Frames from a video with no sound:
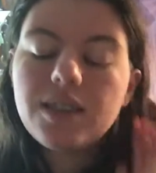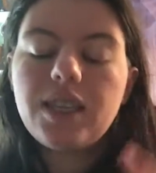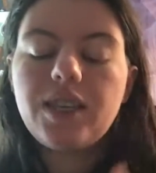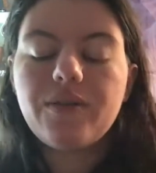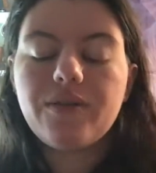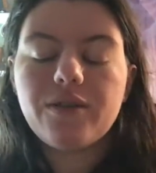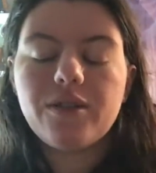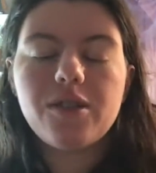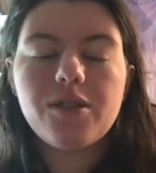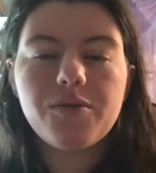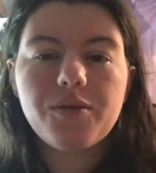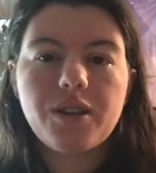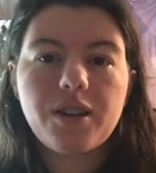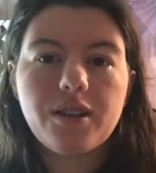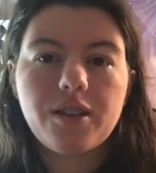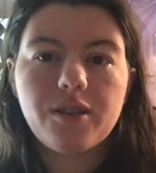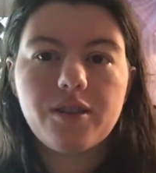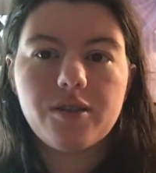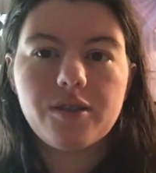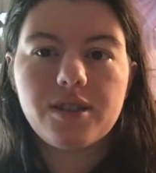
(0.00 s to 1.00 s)
The first
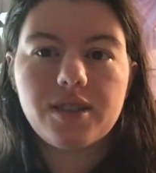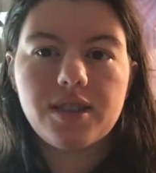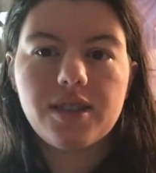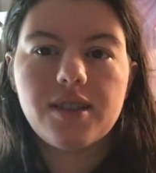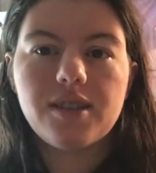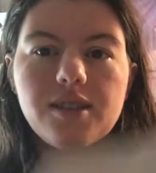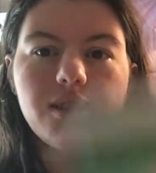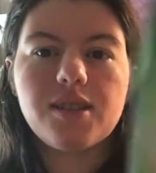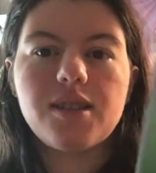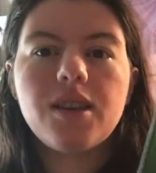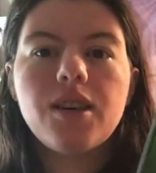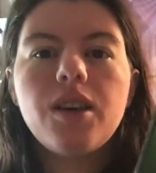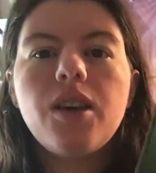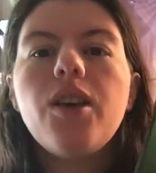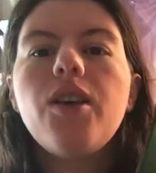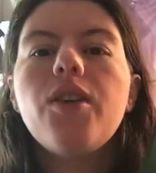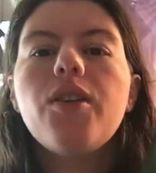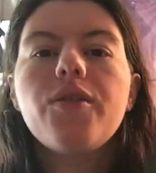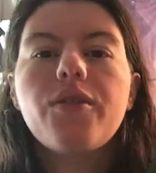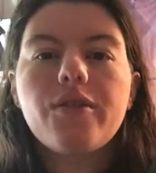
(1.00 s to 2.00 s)
one of those is
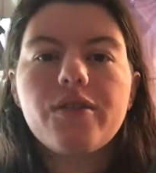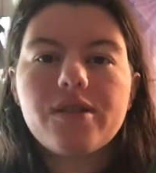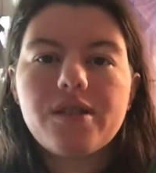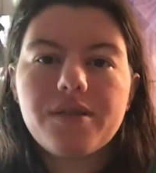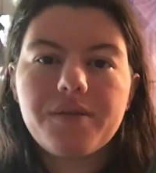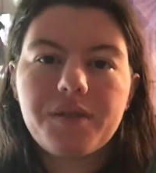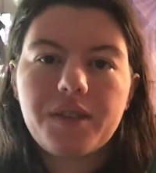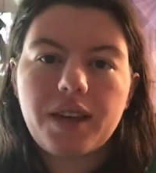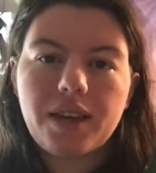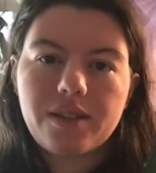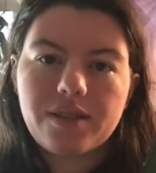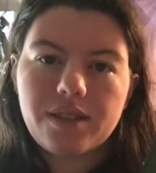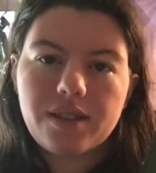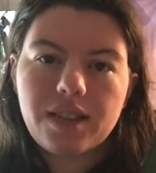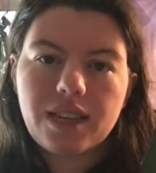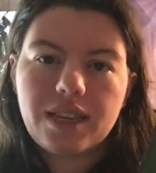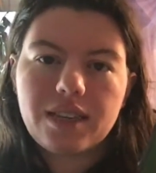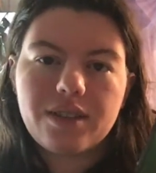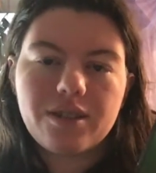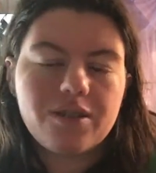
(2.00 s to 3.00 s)
Forest of
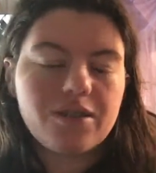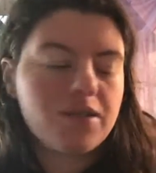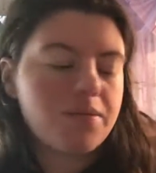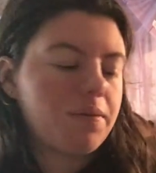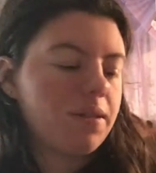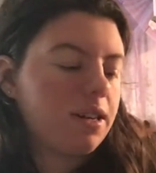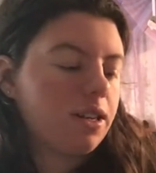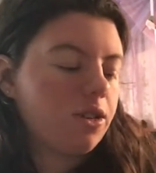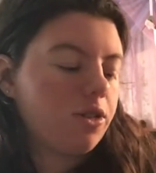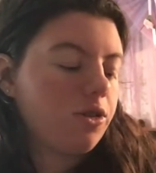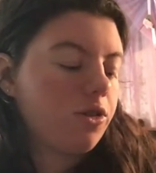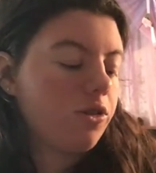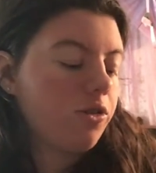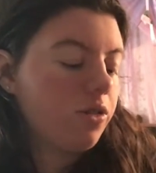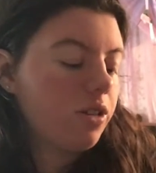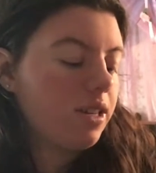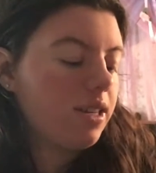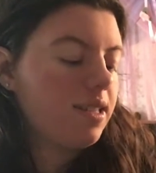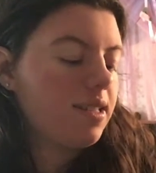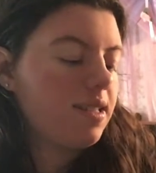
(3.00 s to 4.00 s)
Thousand Lanterns by
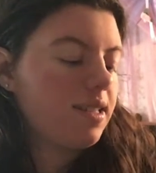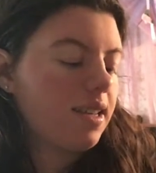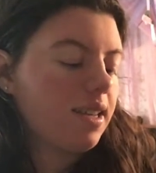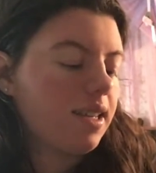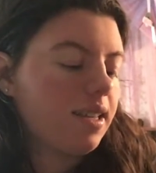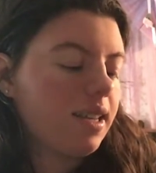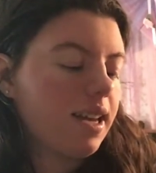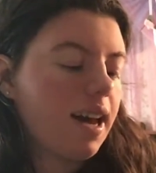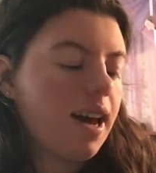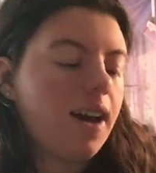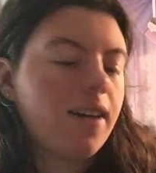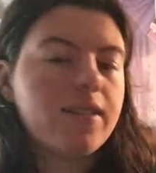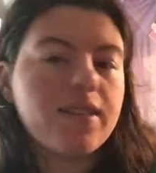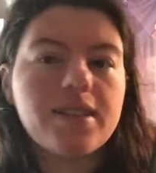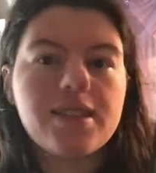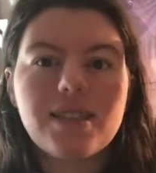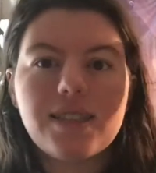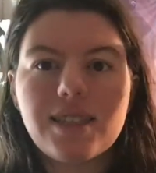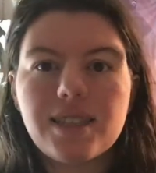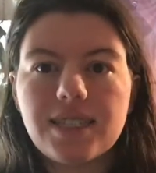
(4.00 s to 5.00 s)
Julie C. Dao.
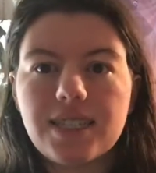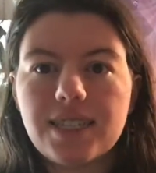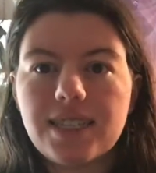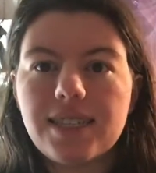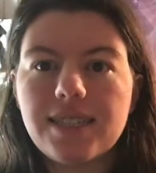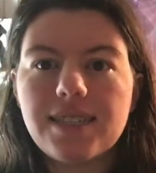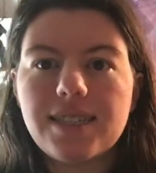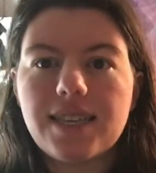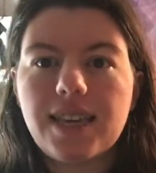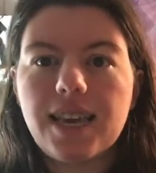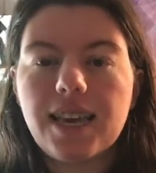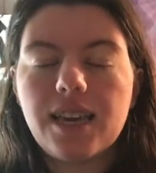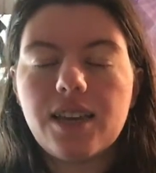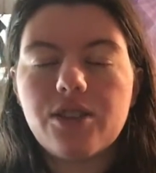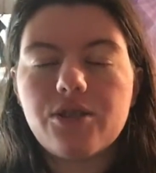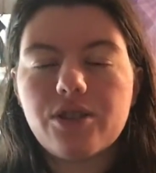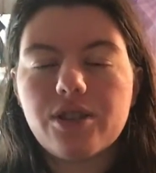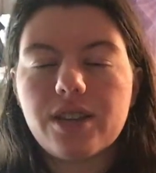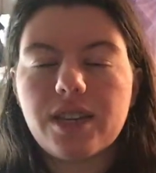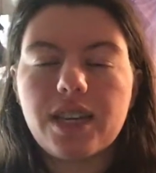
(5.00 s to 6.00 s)
This is an East
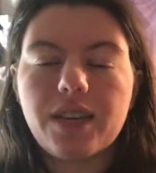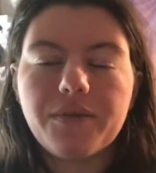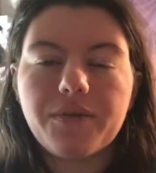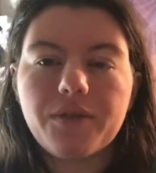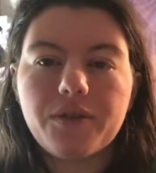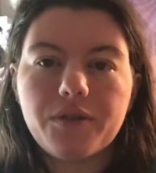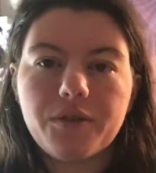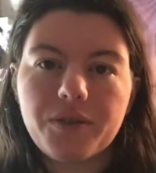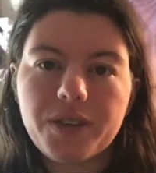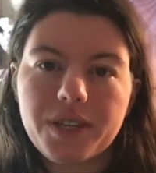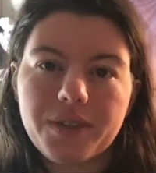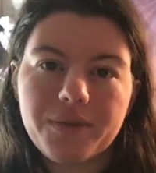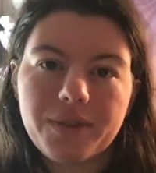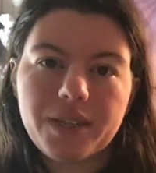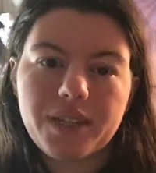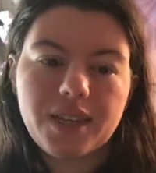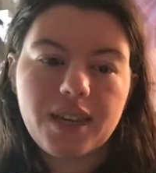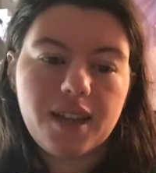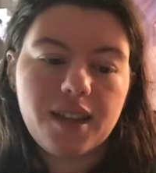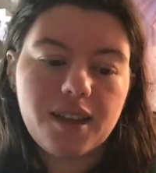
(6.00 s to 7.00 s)
Asian Evil Queen
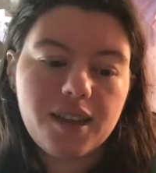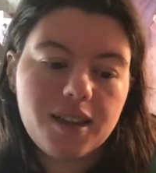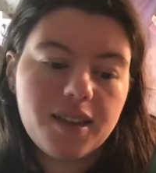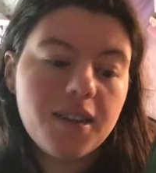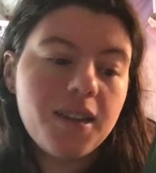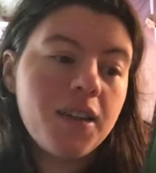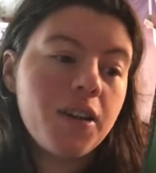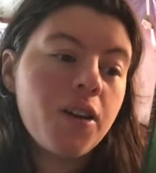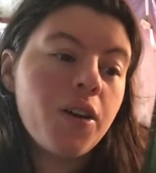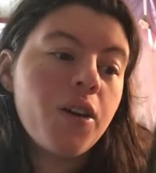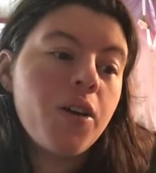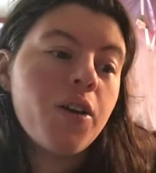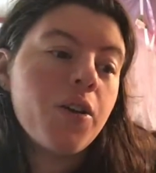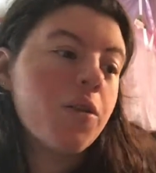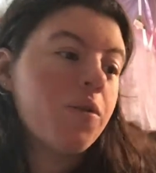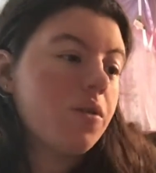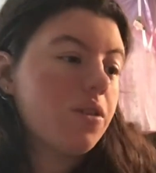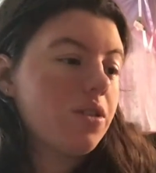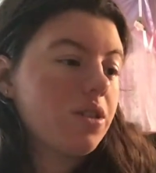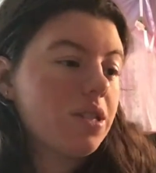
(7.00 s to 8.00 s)
retelling,
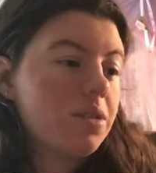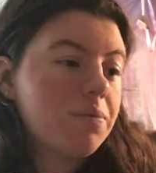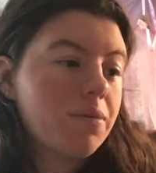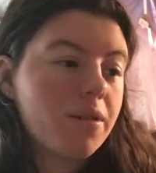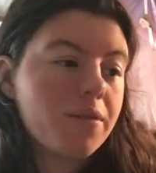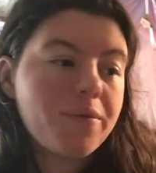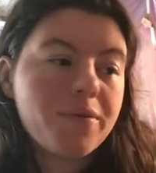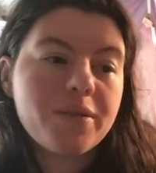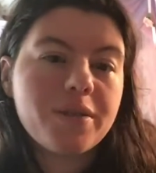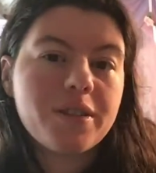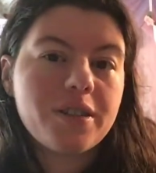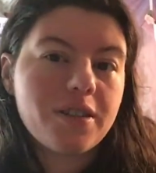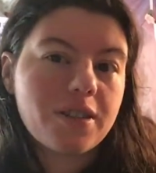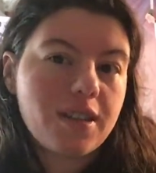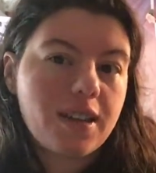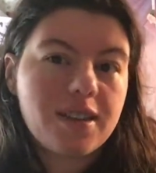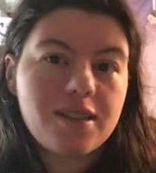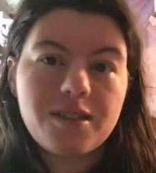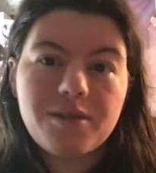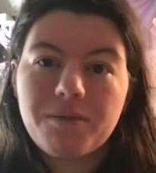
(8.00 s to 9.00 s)
which is perfect
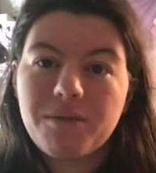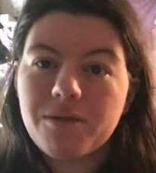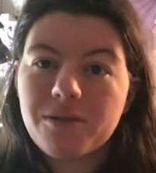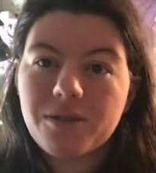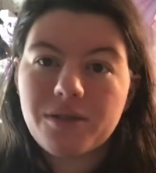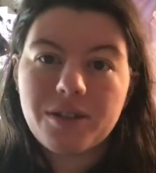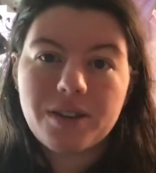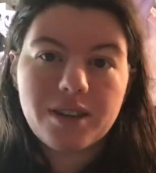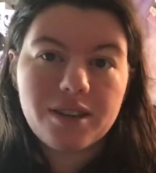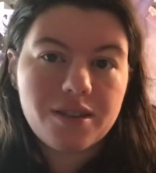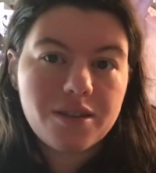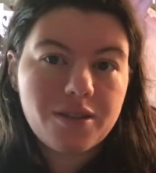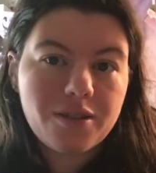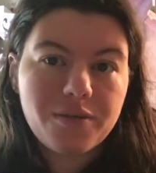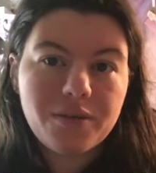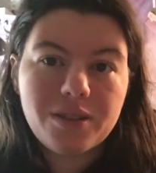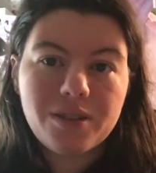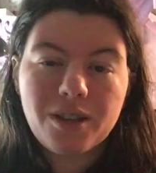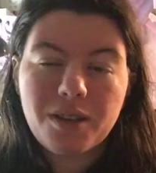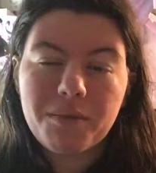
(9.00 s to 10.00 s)
because as you, most of you guys know,
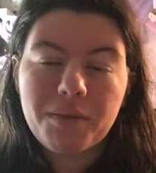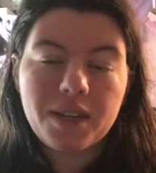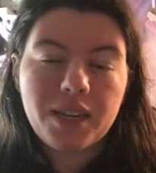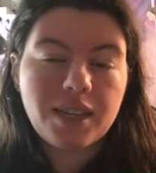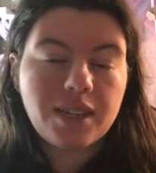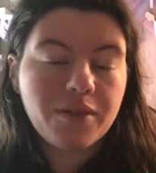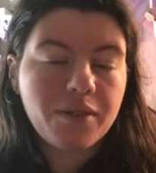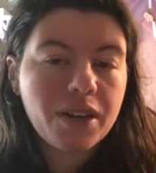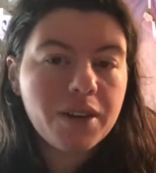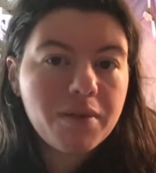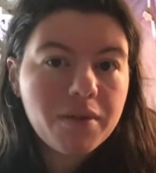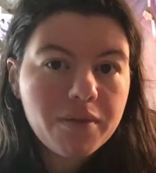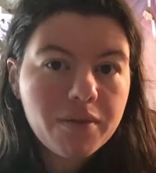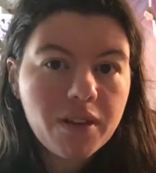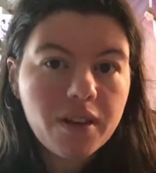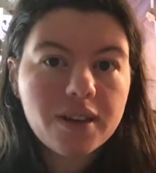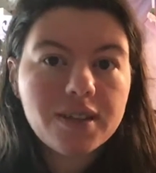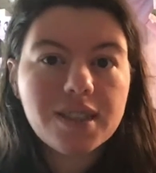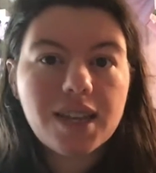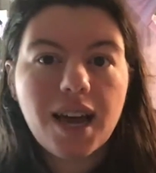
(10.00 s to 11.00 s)
if you saw my NaNoWriMo
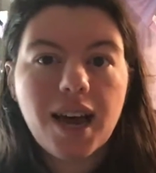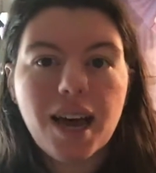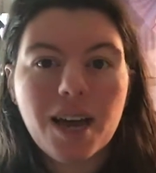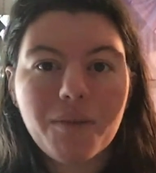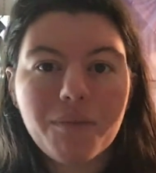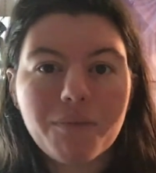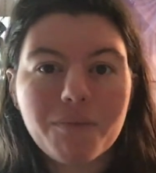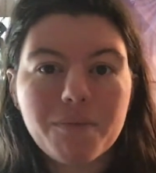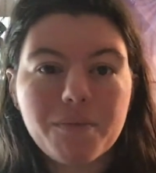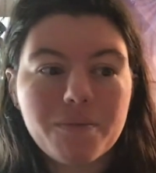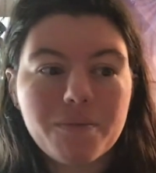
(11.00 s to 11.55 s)
vlogs, I